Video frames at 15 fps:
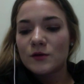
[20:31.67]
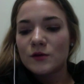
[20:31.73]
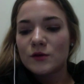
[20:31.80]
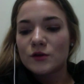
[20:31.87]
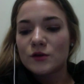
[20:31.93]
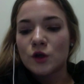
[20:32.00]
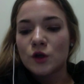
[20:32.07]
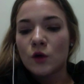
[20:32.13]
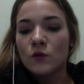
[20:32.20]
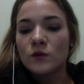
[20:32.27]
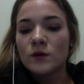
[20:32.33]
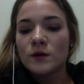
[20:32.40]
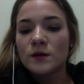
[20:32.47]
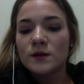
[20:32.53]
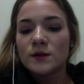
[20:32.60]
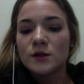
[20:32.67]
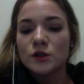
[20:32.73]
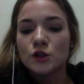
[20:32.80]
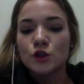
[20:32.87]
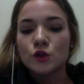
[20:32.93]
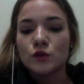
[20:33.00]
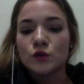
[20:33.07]
don't
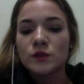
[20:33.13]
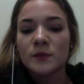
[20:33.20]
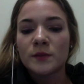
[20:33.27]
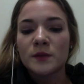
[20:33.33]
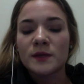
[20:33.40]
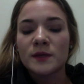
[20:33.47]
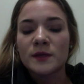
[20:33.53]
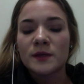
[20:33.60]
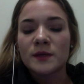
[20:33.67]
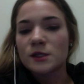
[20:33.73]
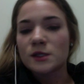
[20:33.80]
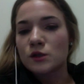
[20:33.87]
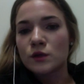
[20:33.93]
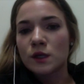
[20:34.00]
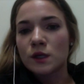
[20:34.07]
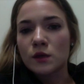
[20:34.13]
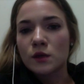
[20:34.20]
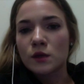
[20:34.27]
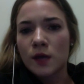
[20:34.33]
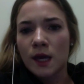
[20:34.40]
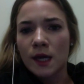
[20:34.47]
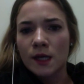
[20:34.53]
do something because you think you
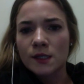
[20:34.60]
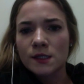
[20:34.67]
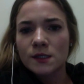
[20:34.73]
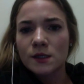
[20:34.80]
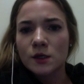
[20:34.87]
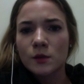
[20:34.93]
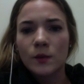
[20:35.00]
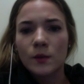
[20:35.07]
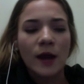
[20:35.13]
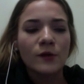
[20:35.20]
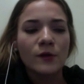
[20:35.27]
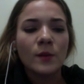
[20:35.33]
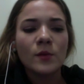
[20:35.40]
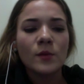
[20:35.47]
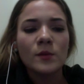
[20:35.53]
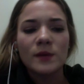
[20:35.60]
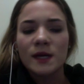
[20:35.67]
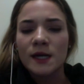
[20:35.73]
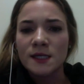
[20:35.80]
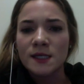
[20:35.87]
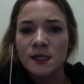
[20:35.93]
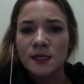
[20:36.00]
can't. Or I remember being
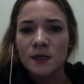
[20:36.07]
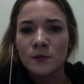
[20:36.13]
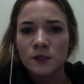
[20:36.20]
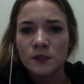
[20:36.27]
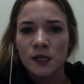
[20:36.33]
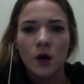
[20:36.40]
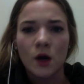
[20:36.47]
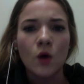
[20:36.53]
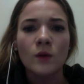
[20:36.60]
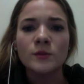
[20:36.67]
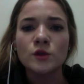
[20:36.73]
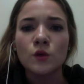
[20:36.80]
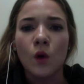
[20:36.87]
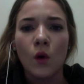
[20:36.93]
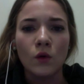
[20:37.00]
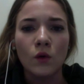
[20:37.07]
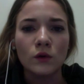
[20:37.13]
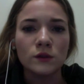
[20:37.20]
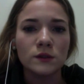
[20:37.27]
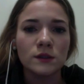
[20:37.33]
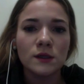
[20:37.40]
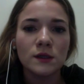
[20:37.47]
18 and was like, oh, I'm too old
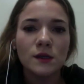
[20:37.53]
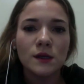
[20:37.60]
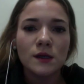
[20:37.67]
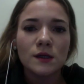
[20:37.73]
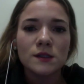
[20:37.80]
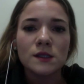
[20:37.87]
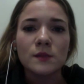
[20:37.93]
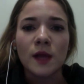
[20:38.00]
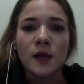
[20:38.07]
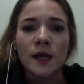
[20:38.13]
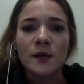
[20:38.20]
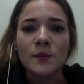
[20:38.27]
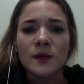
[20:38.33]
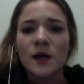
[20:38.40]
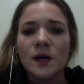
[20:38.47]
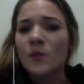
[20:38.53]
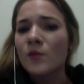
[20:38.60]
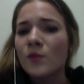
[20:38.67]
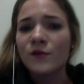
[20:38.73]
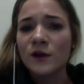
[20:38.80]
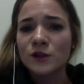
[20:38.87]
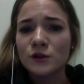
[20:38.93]
to like become a
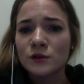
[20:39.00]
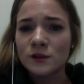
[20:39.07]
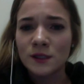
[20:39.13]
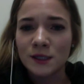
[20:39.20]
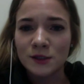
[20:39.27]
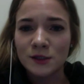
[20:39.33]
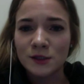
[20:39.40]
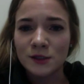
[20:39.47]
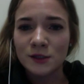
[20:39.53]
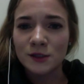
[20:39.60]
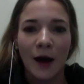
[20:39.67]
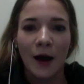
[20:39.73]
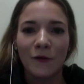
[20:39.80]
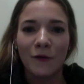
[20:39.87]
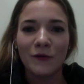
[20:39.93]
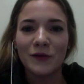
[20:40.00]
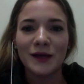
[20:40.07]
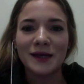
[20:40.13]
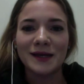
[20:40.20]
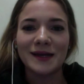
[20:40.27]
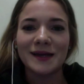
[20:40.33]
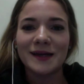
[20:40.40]
professional dancer now. Like,
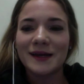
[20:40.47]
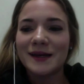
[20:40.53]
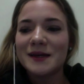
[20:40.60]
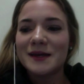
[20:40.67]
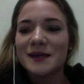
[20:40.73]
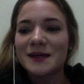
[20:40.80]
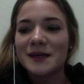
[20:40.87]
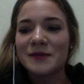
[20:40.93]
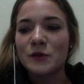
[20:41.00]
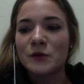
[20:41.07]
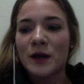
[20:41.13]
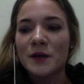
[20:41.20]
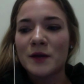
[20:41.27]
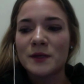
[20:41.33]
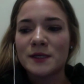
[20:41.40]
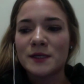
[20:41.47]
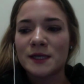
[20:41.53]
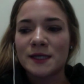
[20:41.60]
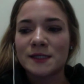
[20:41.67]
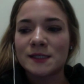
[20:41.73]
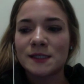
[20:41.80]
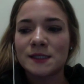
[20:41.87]
even though I had been
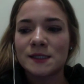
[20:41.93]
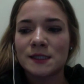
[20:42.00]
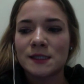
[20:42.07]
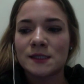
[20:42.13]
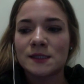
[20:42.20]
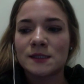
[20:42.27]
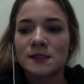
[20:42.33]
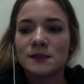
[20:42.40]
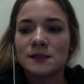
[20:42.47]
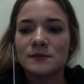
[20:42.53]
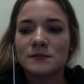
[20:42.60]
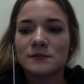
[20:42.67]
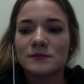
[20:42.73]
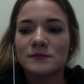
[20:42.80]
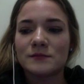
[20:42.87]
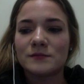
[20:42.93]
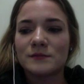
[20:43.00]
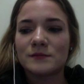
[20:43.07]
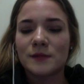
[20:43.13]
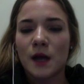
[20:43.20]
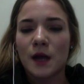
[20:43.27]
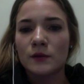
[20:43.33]
dancing since
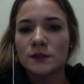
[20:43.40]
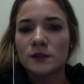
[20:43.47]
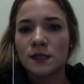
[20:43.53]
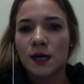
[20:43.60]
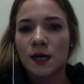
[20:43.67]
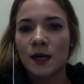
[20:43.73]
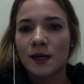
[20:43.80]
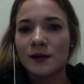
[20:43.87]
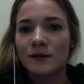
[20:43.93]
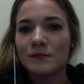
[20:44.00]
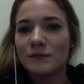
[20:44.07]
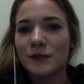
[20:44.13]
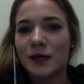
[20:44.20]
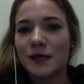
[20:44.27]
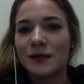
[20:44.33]
I was 9, like